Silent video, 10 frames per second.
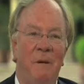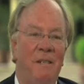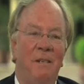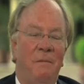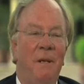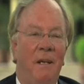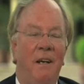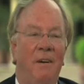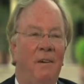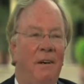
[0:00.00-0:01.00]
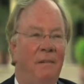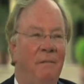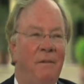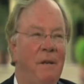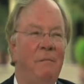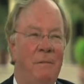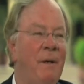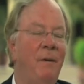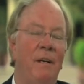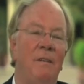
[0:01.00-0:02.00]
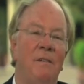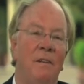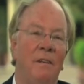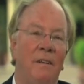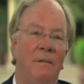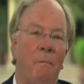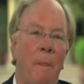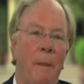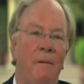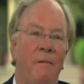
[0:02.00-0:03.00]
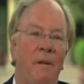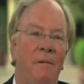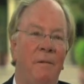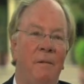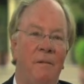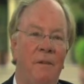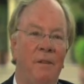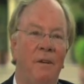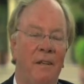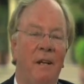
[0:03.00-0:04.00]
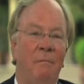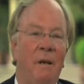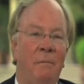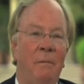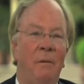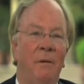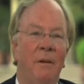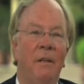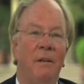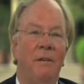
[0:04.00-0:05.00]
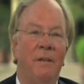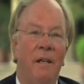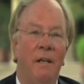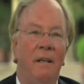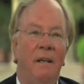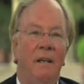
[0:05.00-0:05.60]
amazes me how, for something that's been around so long, that there just aren't that many people that really understand.